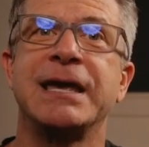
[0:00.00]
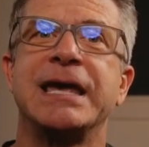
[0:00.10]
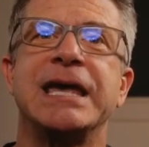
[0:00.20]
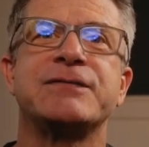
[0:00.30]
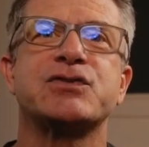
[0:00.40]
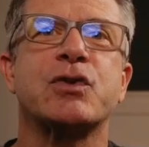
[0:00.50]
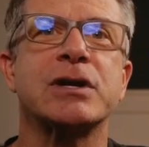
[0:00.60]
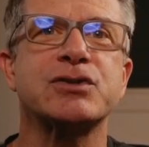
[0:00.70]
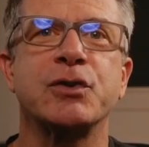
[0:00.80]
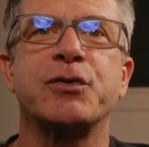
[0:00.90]
if
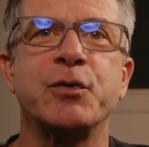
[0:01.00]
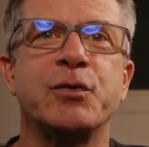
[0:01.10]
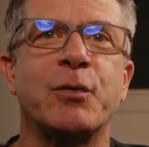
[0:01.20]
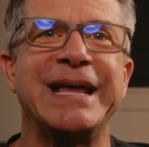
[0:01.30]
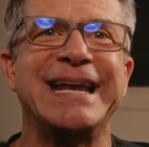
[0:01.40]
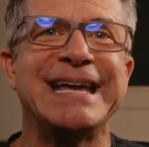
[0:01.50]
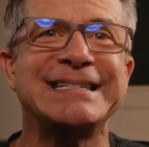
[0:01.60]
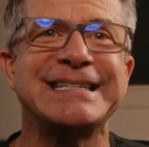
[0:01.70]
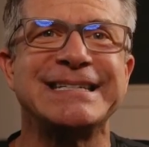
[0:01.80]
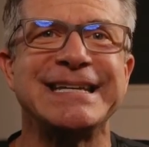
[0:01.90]
structured through the right
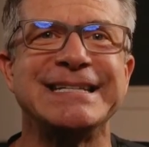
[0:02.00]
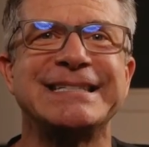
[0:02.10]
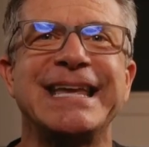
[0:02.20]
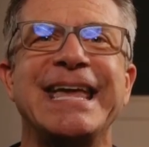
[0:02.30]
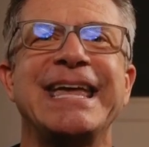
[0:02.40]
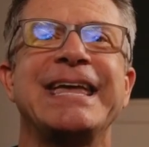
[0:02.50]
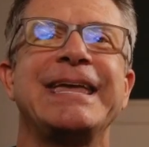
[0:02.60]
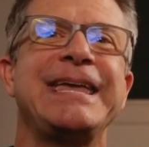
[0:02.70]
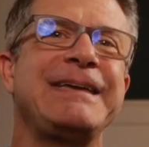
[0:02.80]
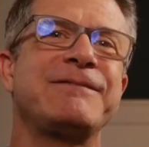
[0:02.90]
entities,
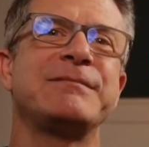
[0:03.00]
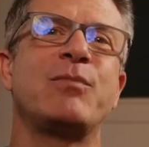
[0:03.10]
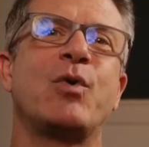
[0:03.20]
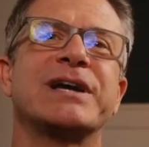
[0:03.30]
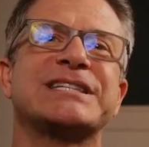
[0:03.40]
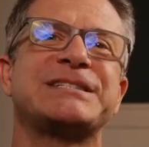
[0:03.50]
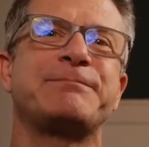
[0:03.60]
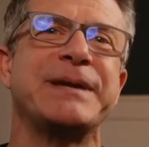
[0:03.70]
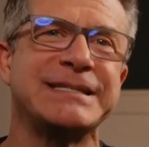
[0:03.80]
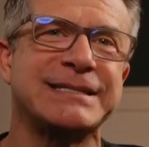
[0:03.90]
even more
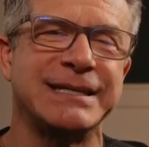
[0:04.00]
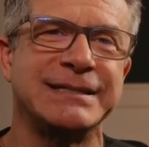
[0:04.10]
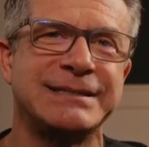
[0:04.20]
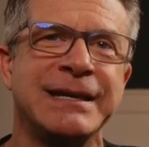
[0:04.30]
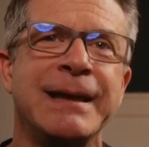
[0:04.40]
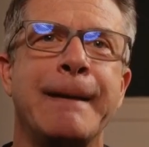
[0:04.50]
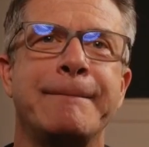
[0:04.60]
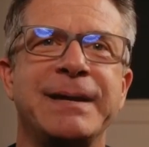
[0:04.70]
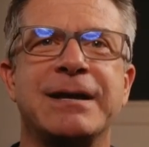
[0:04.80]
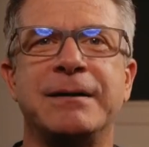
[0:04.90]
expenses
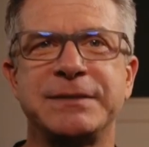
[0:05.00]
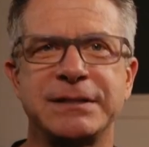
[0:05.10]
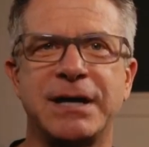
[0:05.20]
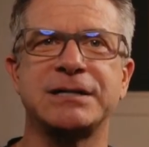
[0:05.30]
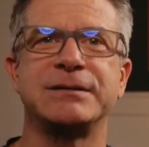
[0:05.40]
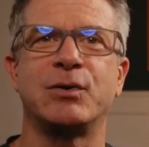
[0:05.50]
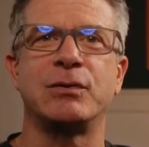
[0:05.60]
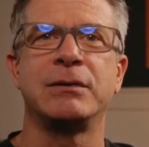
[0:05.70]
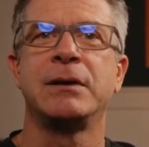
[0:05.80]
become deductible.